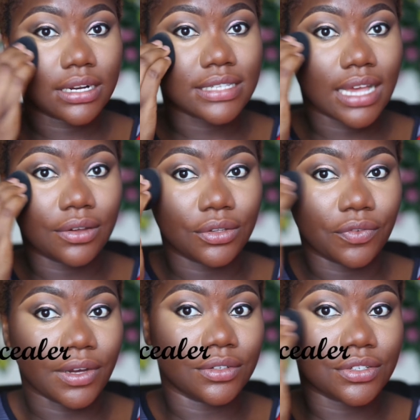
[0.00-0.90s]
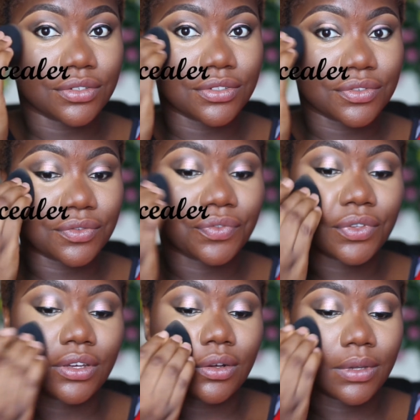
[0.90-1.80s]
is how your foundation should
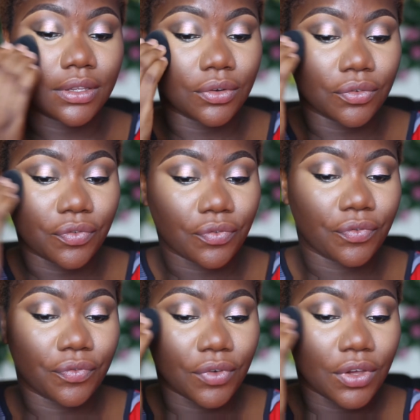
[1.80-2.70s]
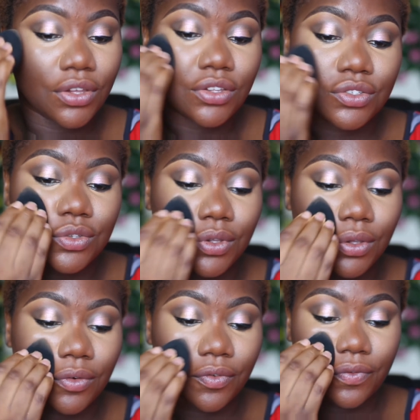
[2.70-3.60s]
feel when you're doing
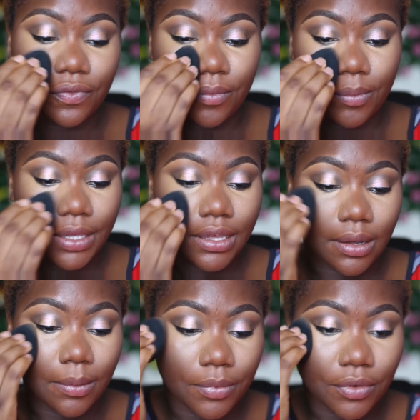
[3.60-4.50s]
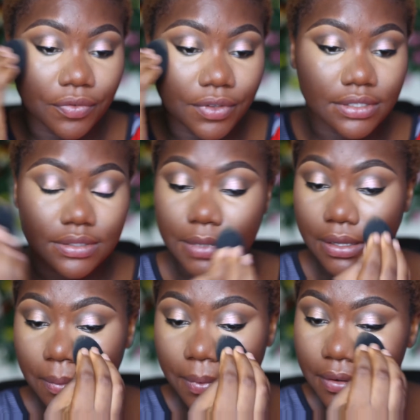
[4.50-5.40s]
your makeup, your face
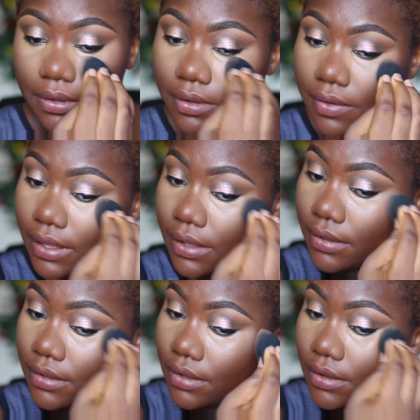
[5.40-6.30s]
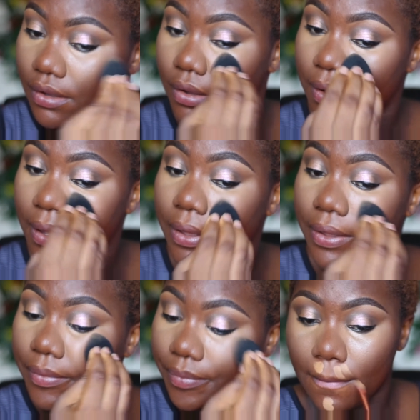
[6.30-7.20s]
makeup and all of that.
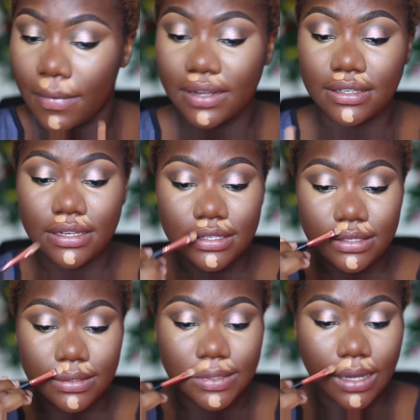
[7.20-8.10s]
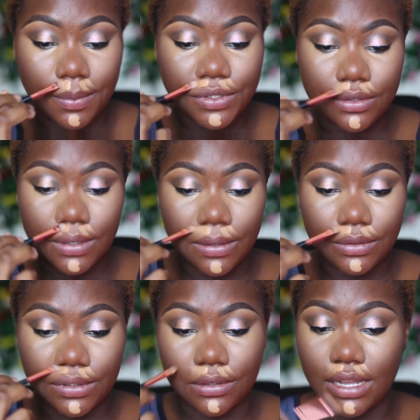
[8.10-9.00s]
Okay, when this is optional,
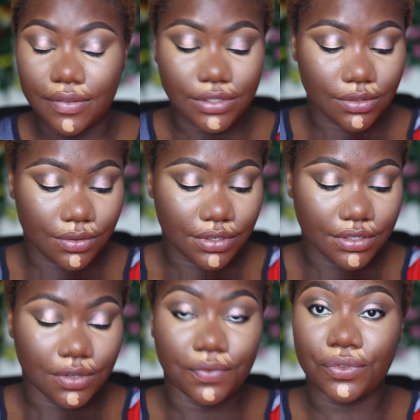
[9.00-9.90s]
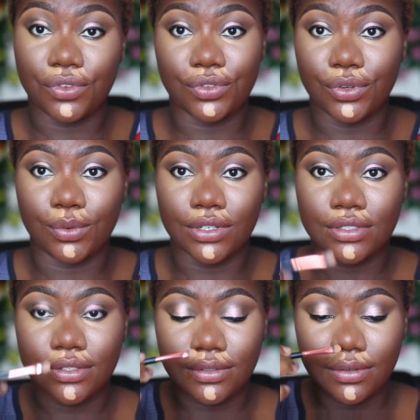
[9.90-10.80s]
you don't have to do this if you don't want
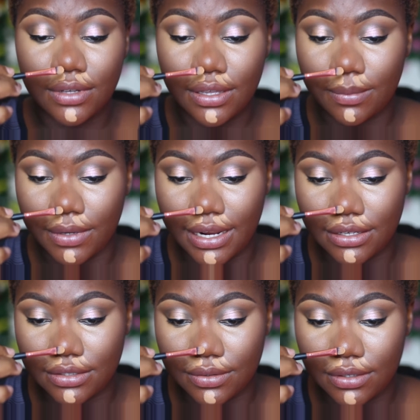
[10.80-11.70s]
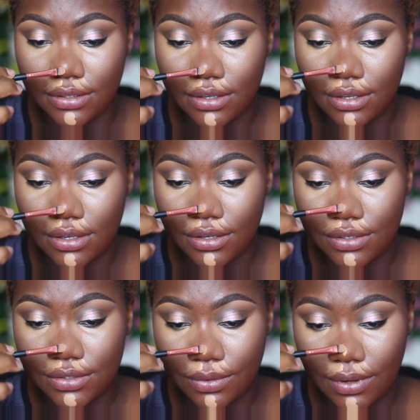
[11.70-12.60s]
to, okay, but I do it,
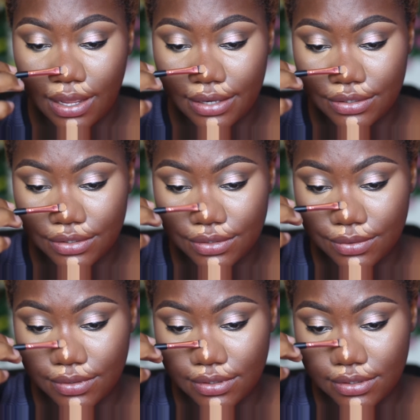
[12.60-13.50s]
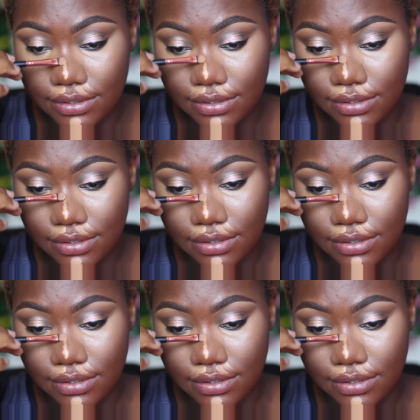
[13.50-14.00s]
so I just do this.